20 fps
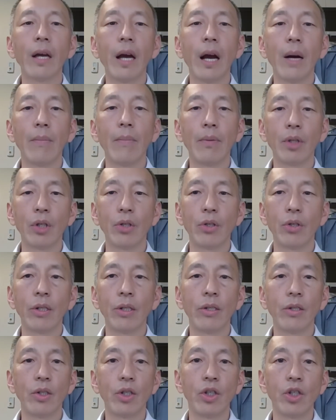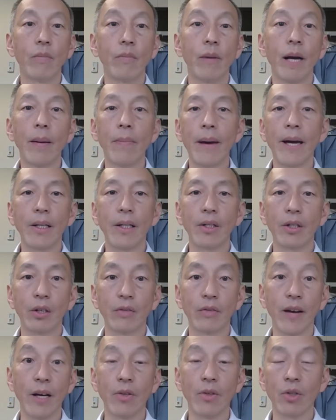the opportunity to share my passion of
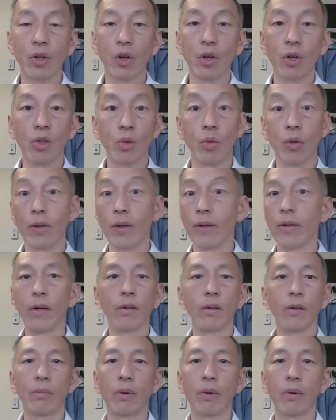house calls with another